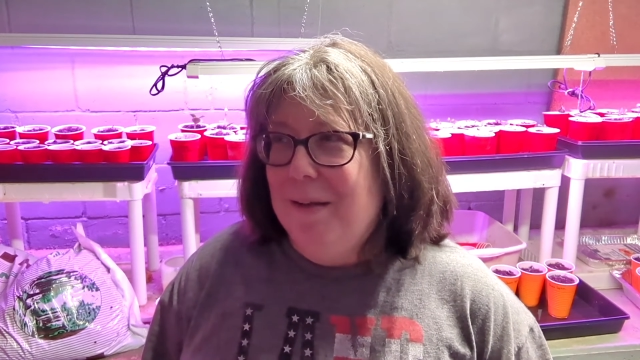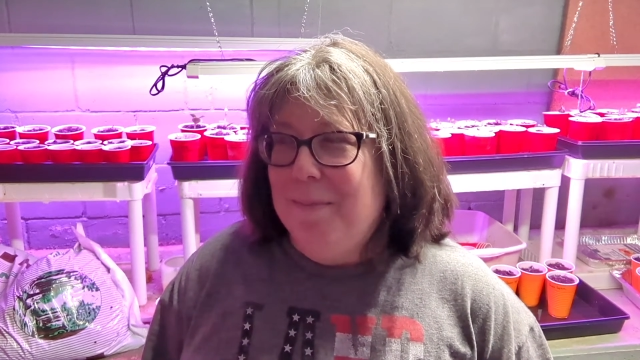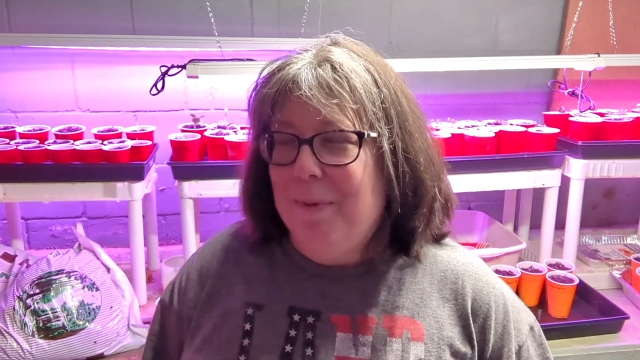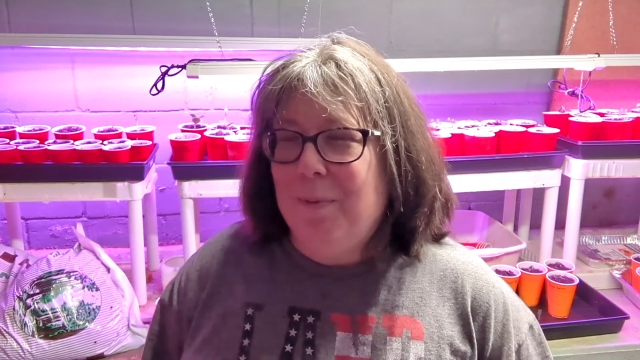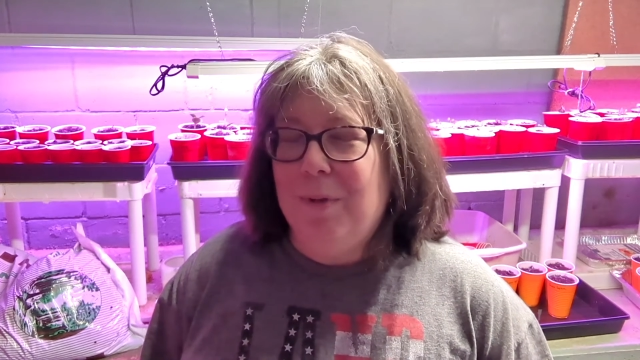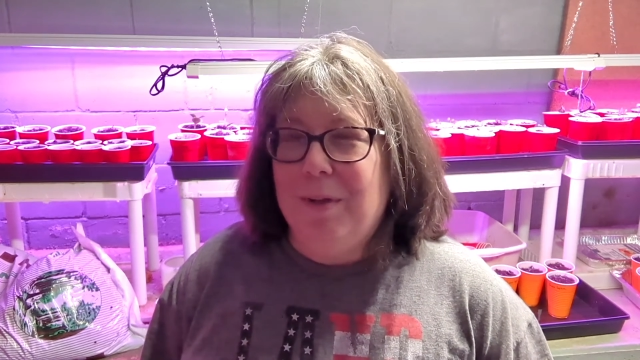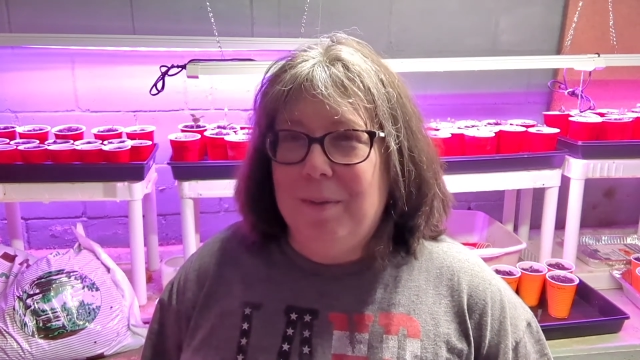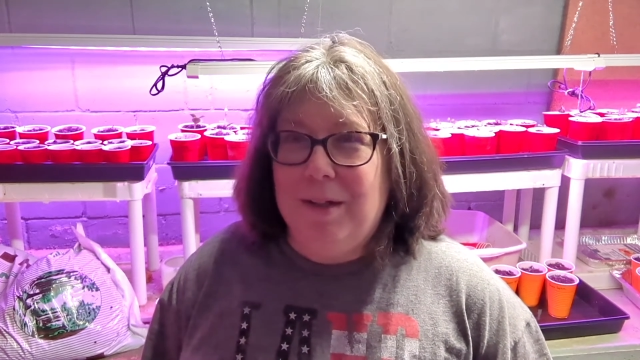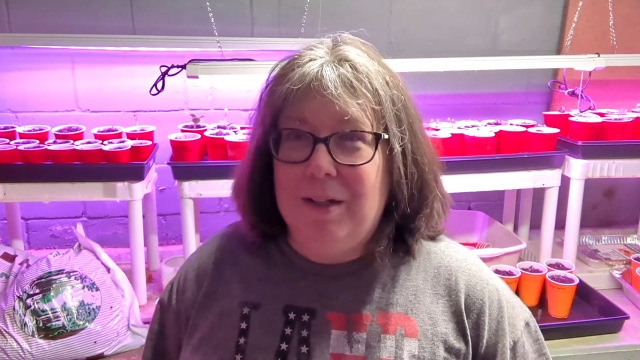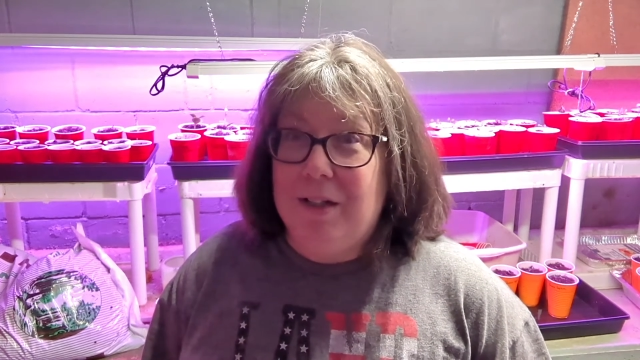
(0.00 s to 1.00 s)
but
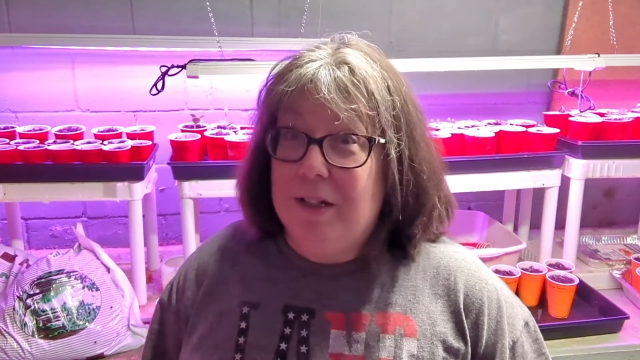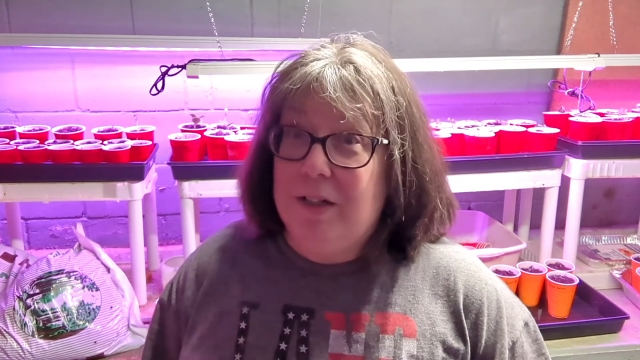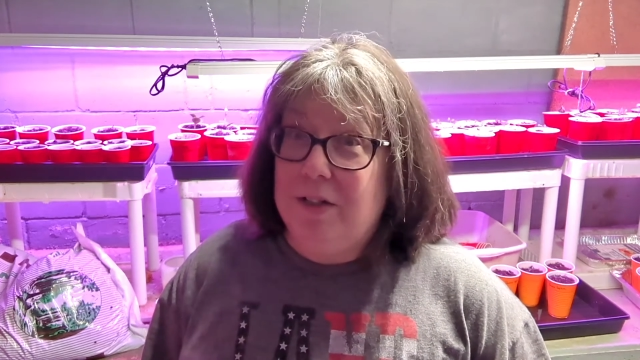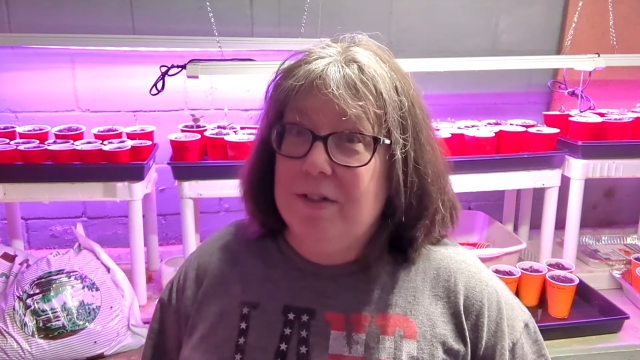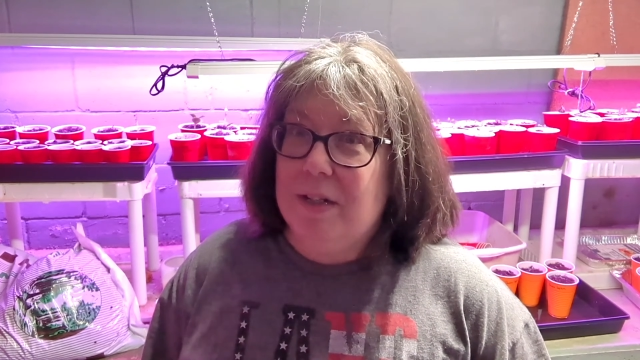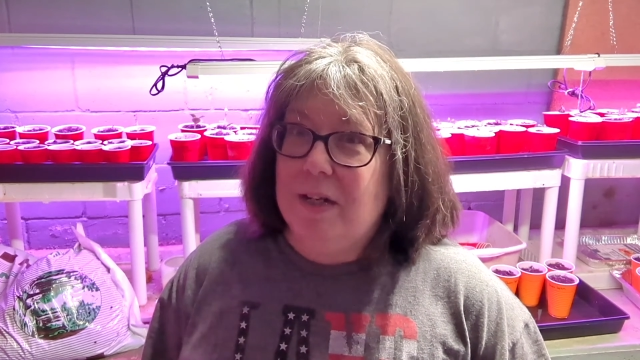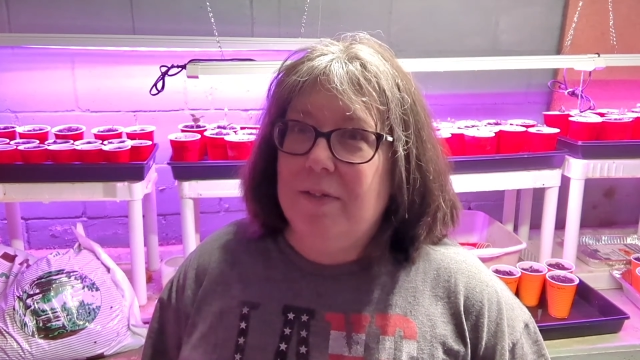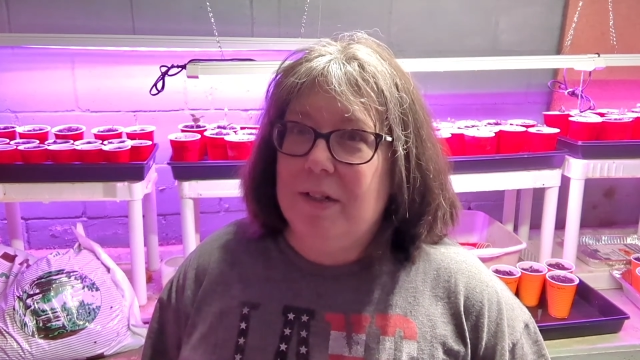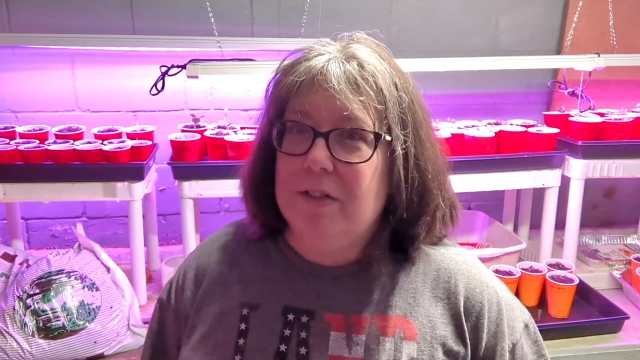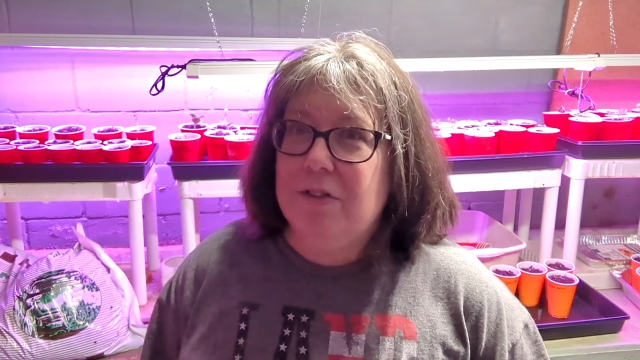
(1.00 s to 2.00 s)
you did use a lot of
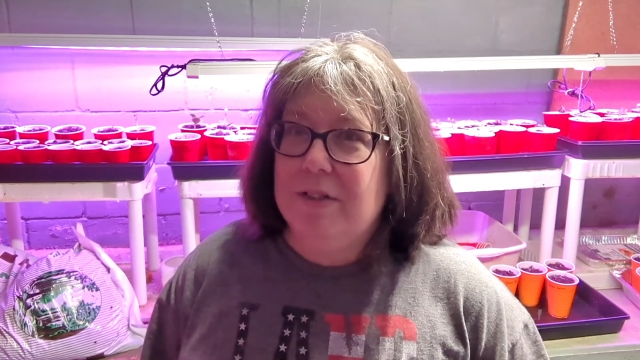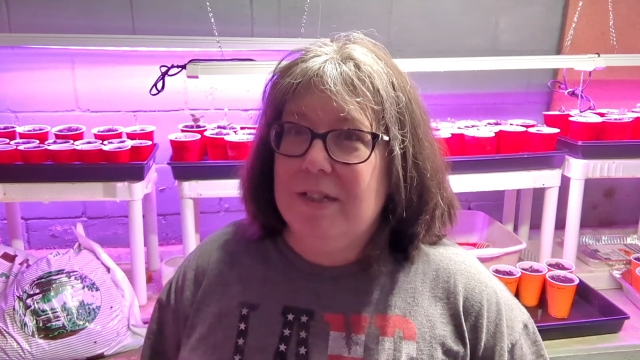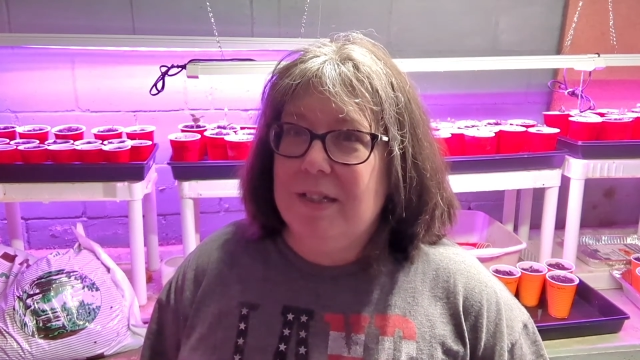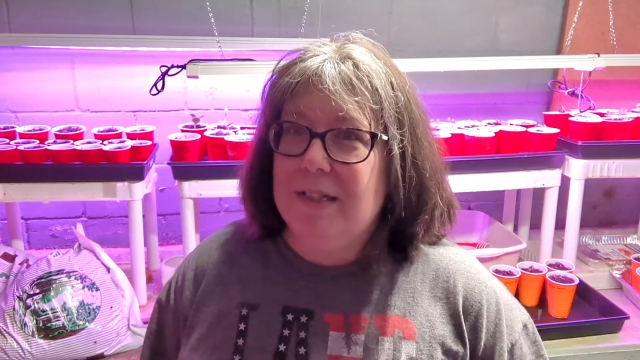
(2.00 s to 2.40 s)
electricity.